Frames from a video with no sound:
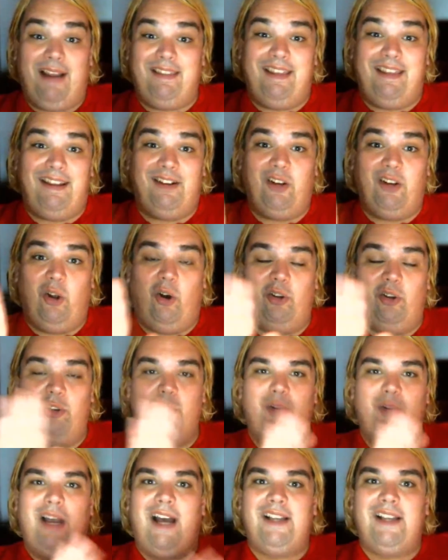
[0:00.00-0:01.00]
at all. You
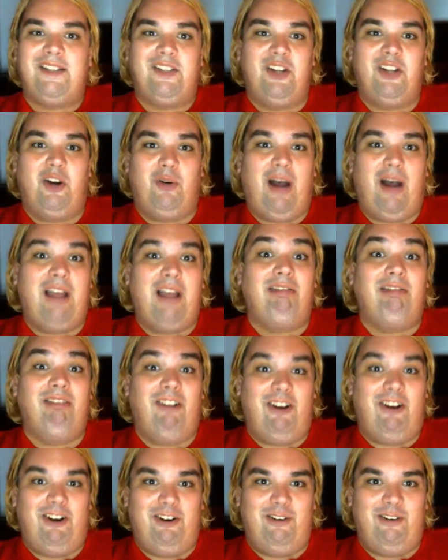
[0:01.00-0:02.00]
guys know I
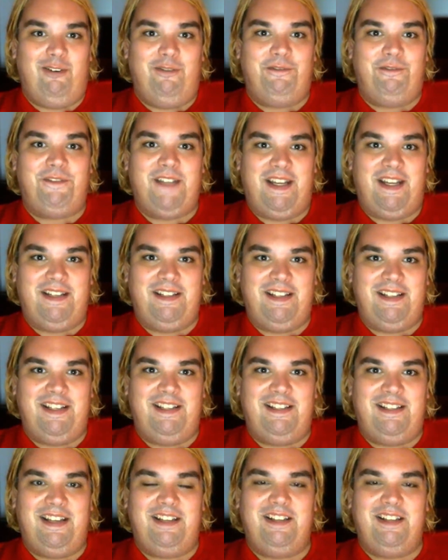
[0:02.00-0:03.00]
love Dendy.
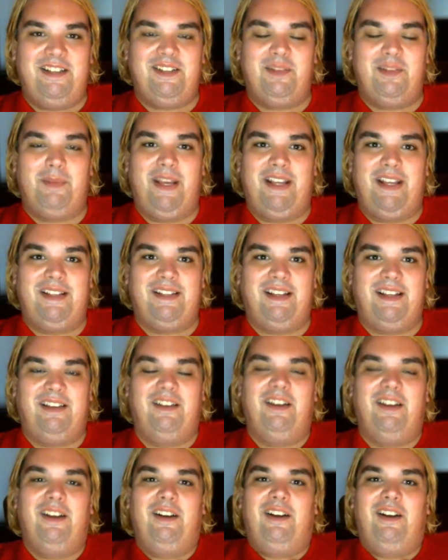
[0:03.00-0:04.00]
Dendy's amazing.
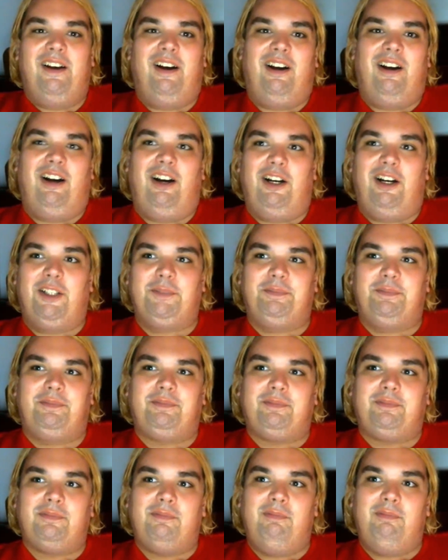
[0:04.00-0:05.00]
Um,
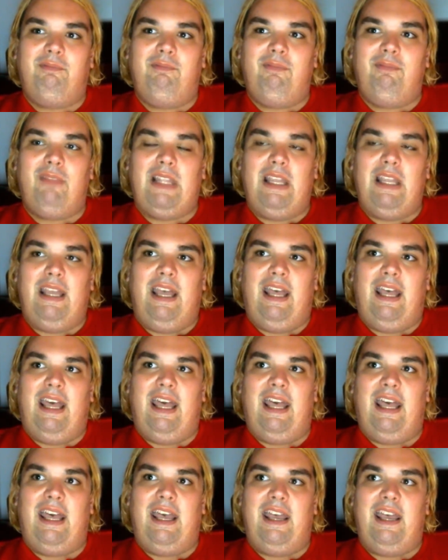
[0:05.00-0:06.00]

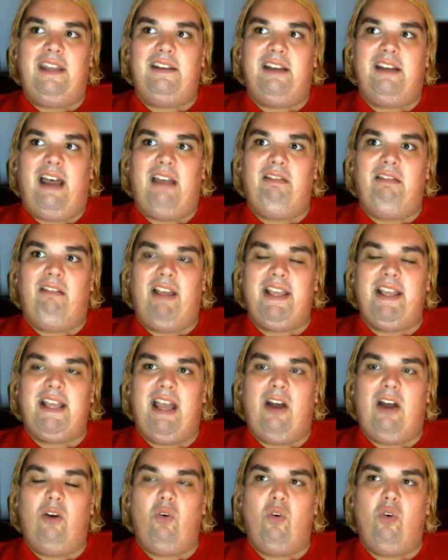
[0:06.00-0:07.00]
and I like
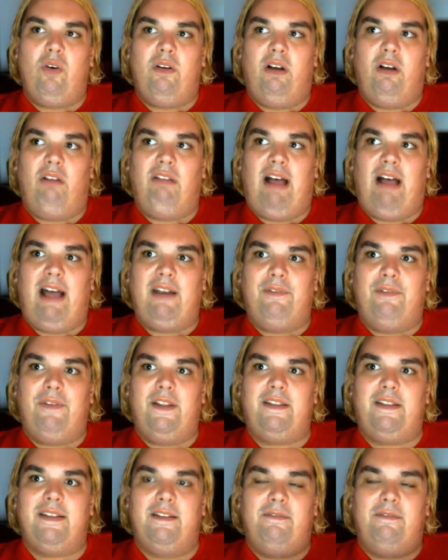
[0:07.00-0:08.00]
how a lot of it
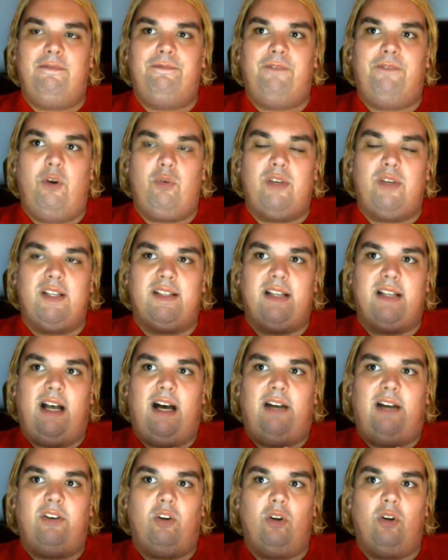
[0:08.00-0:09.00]
did focus on
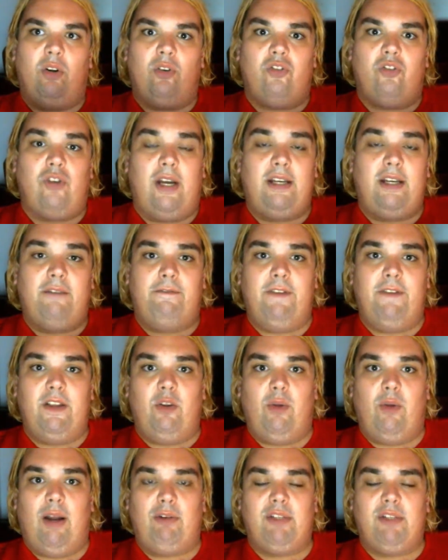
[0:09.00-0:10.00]
her trying to figure
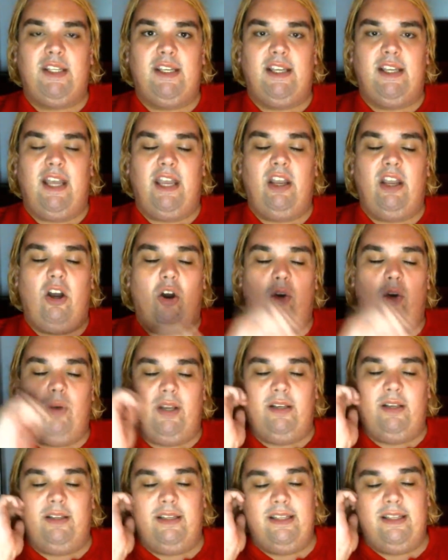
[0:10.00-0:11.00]
out TKO
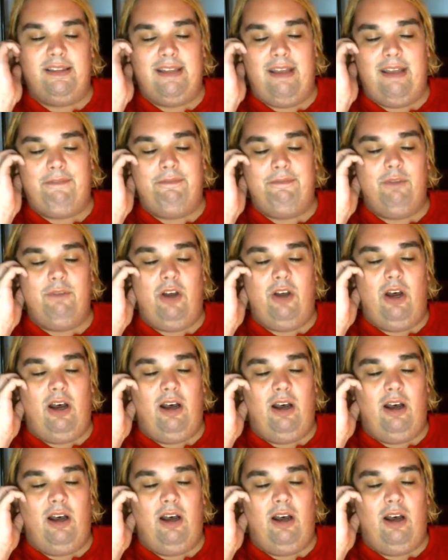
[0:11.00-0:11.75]
and get that uh,